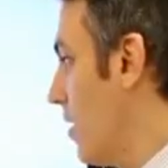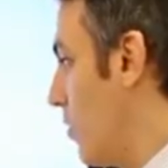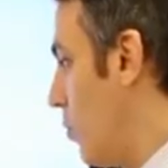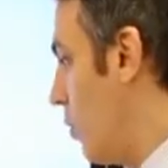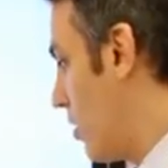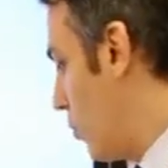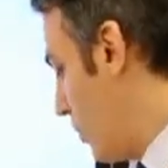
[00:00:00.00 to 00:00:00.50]
Now
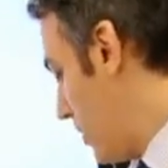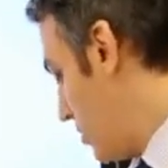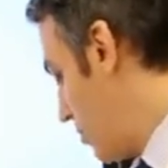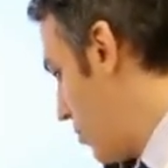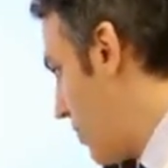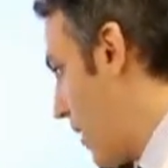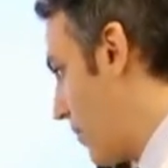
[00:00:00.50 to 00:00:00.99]
what can we
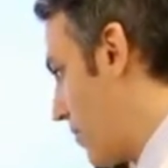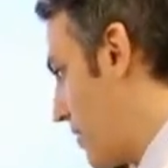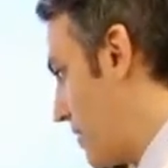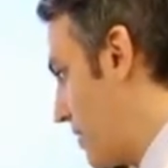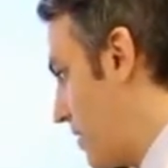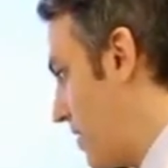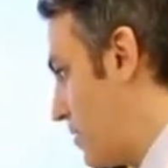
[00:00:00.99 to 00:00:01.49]
do
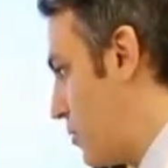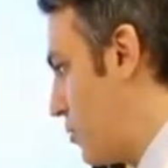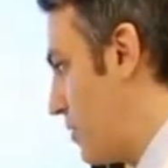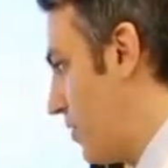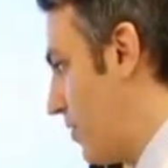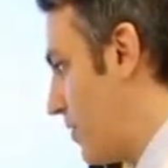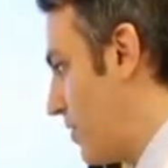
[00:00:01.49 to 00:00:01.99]
about these two
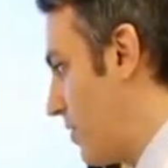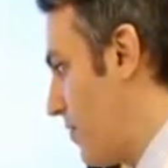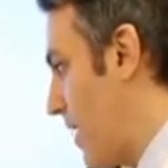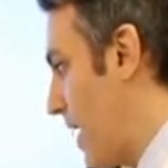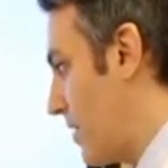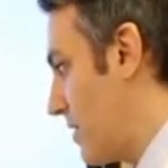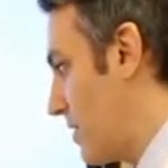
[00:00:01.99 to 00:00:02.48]
different
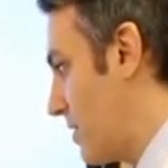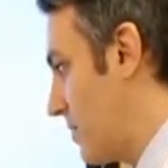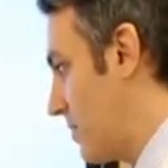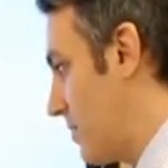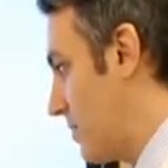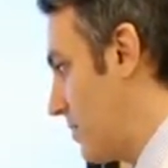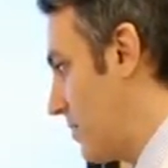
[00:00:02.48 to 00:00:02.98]

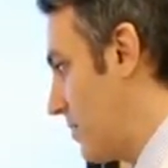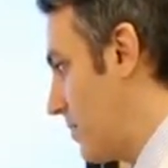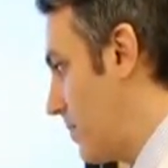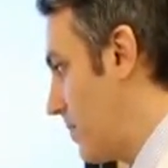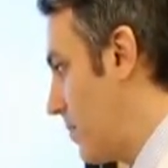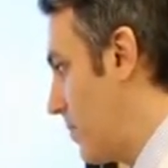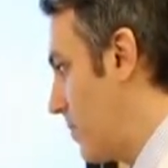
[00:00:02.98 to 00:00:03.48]
fats?
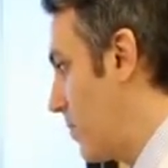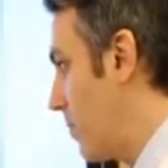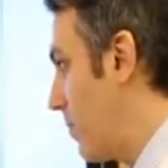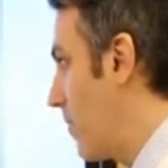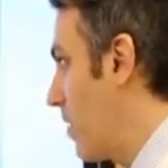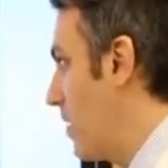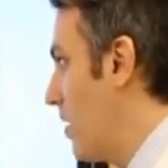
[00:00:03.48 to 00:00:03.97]

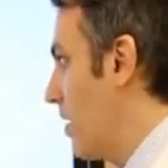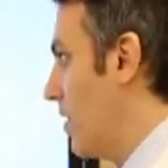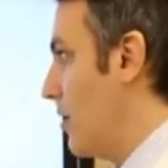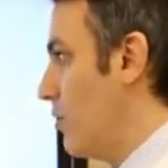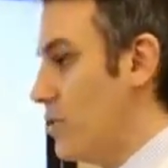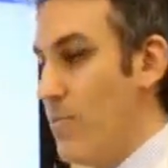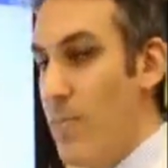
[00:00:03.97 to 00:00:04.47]

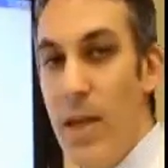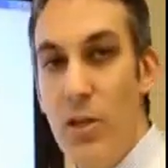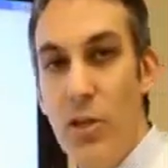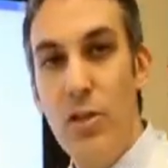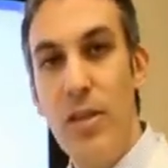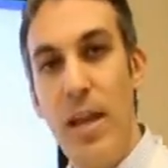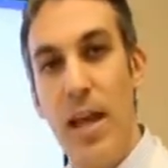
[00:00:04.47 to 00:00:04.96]
Here's a
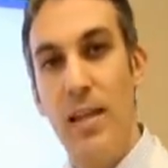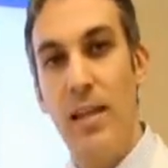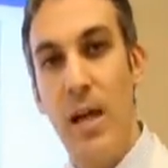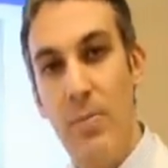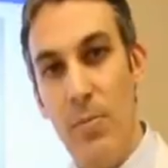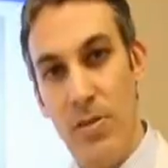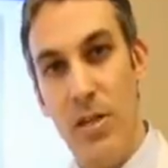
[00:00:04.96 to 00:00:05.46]
patient that had
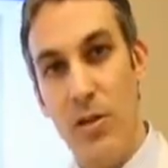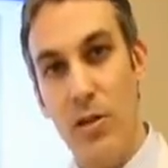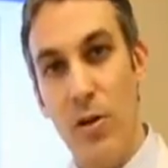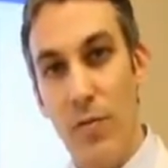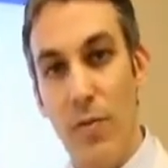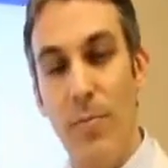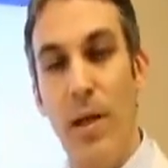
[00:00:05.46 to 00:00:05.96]

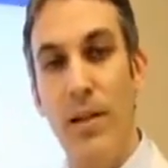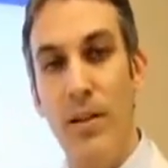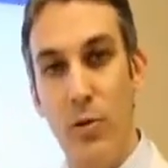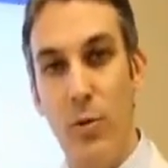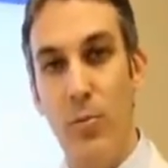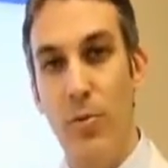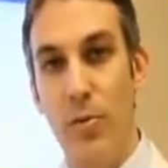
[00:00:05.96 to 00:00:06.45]
liposuction of her belly
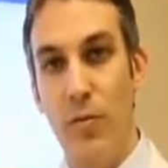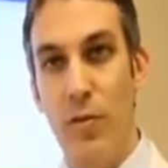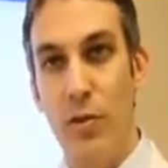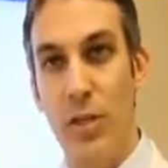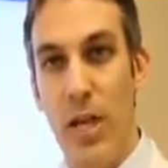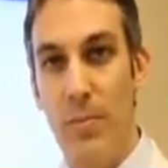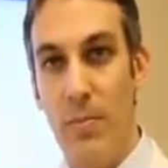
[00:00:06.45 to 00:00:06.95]
to improve her
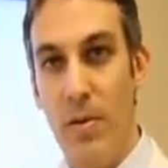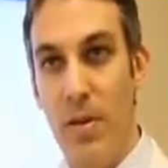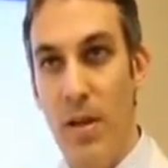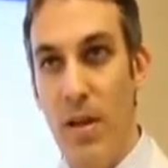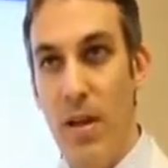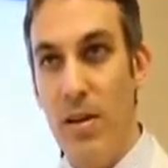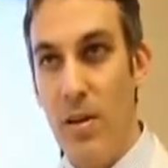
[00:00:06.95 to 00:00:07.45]
shape.
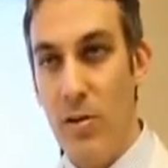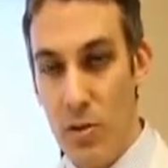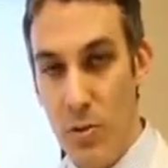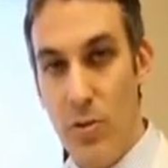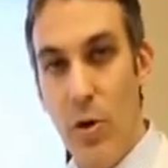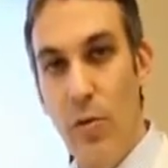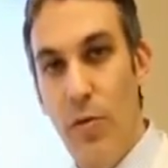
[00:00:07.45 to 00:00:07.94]
Now
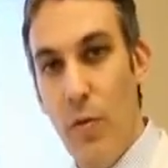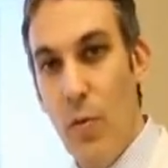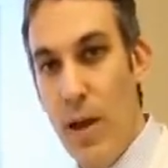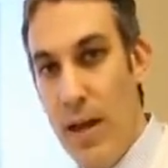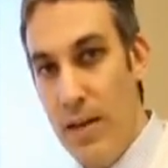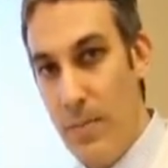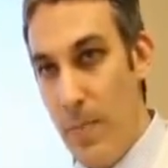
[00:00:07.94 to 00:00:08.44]
she was
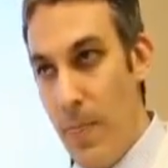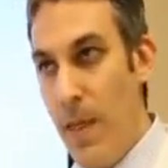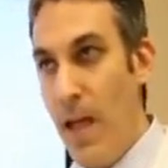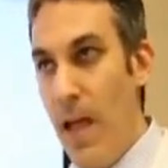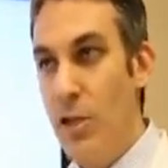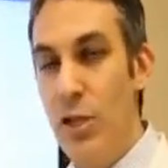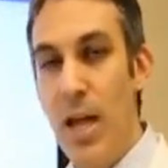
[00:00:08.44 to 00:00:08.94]
overweight,
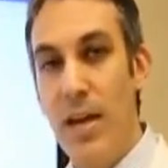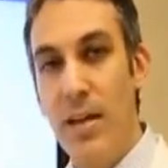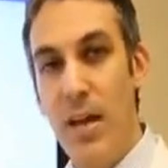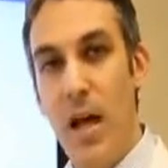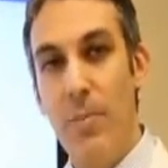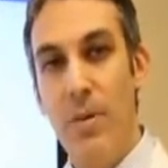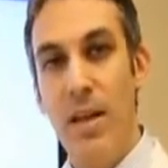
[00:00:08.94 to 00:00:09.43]
and she had
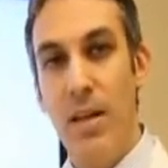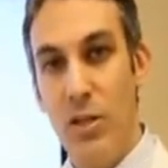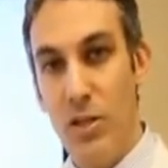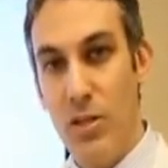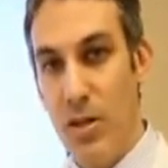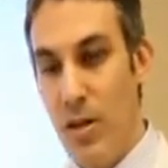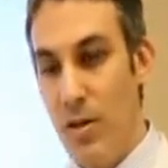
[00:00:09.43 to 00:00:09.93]
a
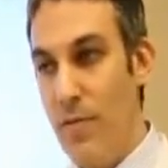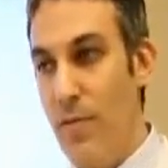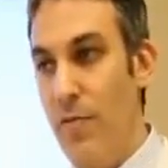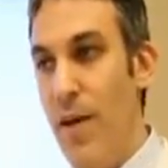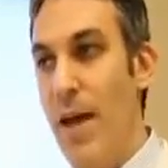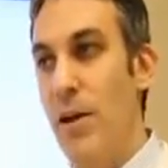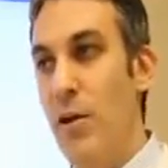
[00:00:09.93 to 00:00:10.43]
combination of the
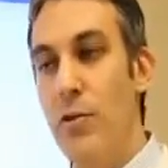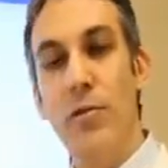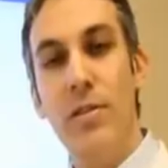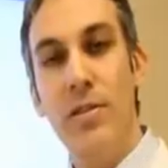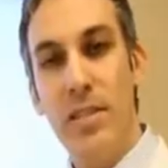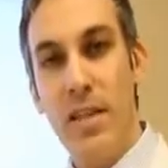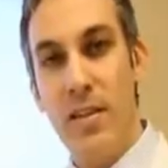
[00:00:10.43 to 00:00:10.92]
fat under
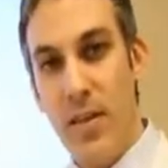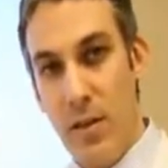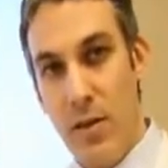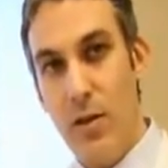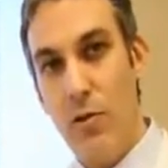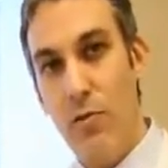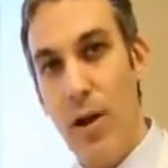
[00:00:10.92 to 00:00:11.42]
the skin that
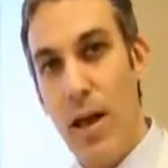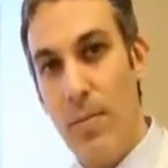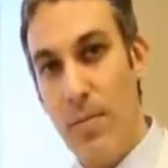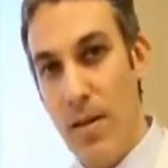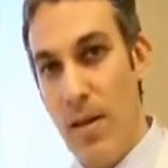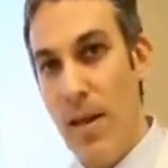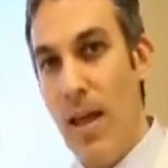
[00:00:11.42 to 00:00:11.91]
you can
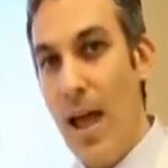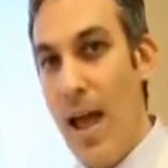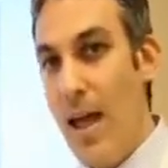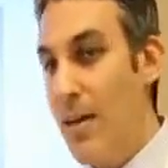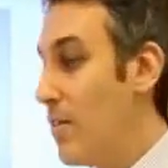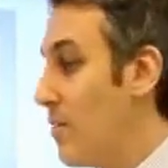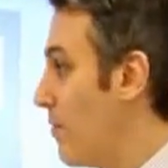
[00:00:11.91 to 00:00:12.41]
grab
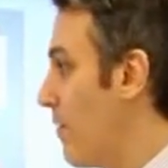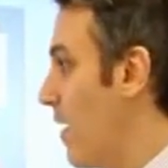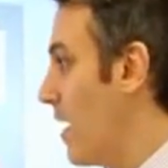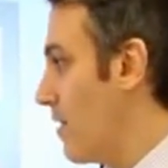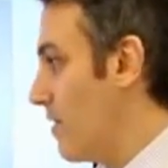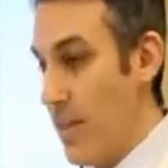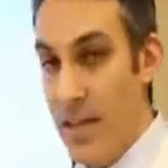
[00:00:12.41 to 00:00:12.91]
and the
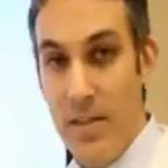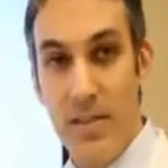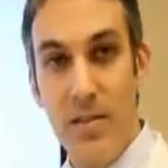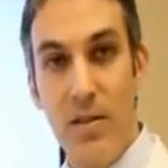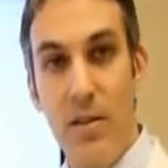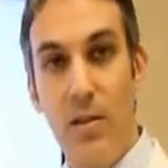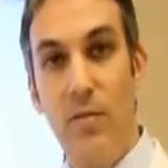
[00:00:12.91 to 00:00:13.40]
fat
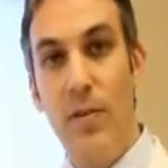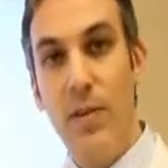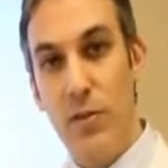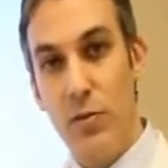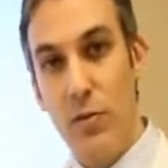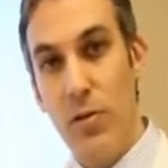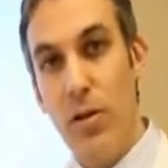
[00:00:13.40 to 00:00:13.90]
that's
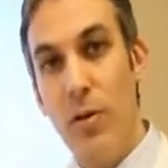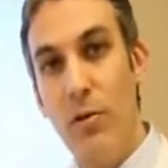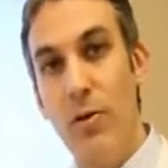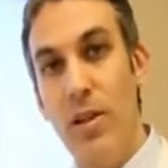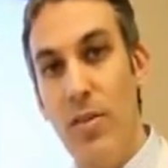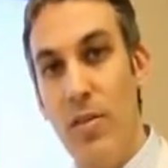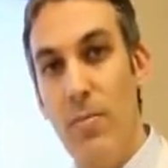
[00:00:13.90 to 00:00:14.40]
visceral
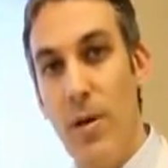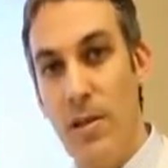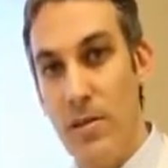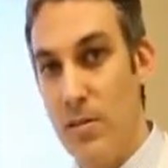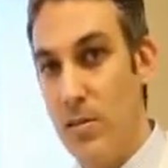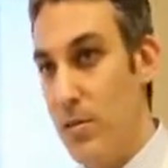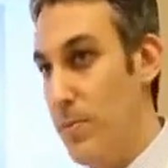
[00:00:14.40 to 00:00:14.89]
underneath the
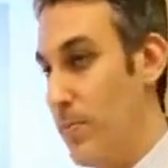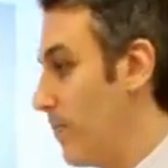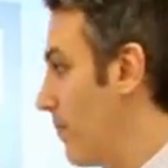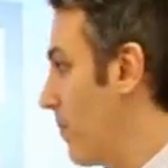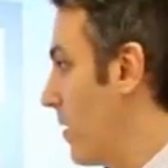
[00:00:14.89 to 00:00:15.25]
muscle.